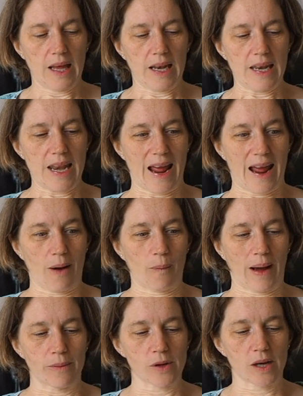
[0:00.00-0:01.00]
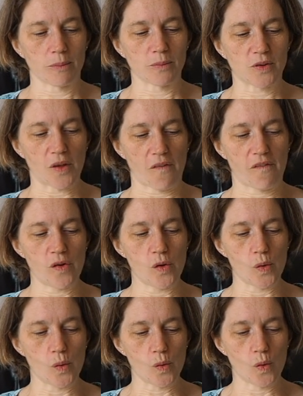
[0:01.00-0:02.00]
Now out comes the
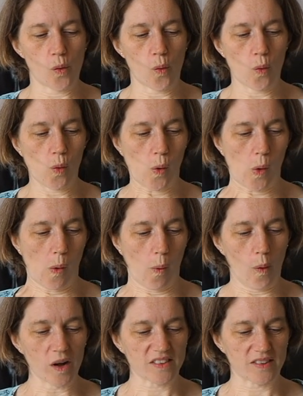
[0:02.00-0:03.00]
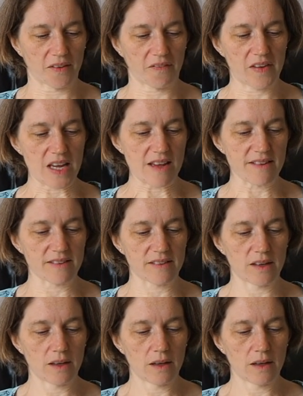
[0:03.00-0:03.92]
food. Oh, what a feast!